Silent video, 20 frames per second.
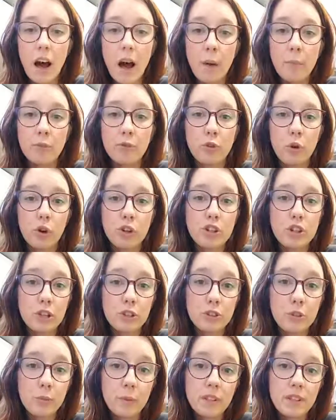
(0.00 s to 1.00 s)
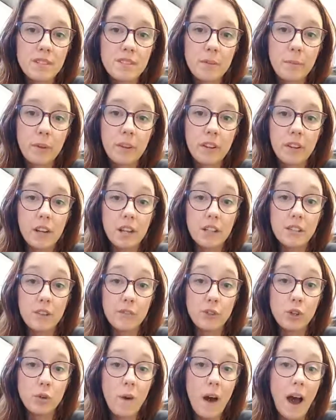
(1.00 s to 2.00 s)
for children with disabilities.
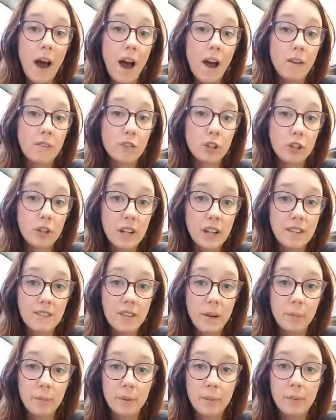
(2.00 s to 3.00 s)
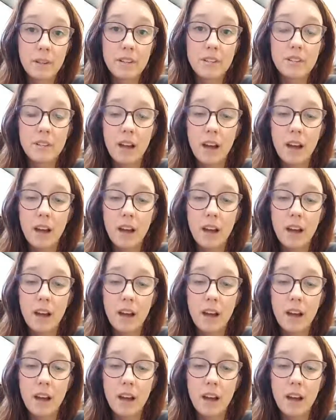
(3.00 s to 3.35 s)
If you have learning supplements,